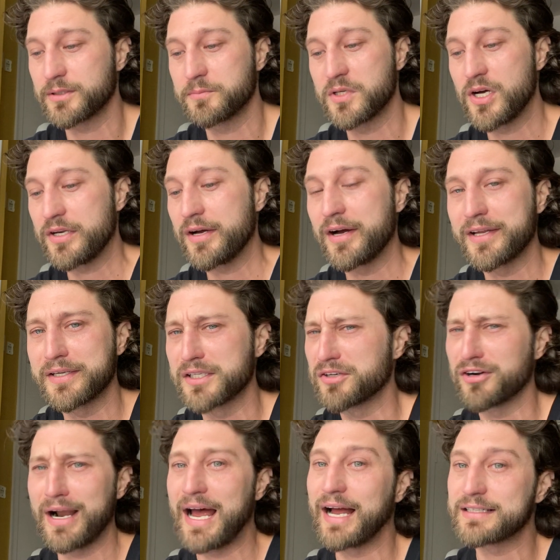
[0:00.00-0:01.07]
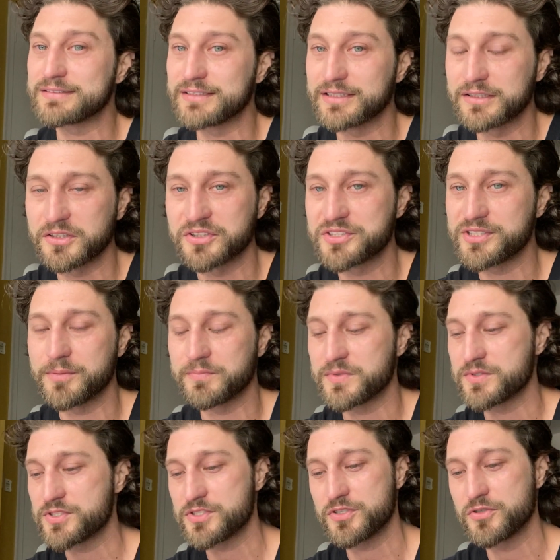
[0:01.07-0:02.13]
I'm not hiding or acting or
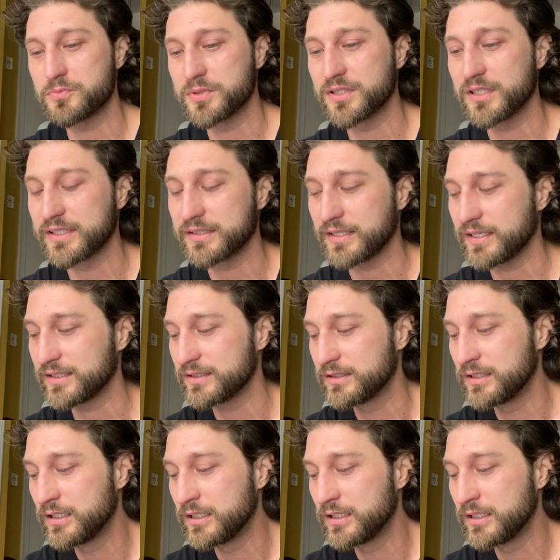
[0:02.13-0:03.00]
something stupid like that.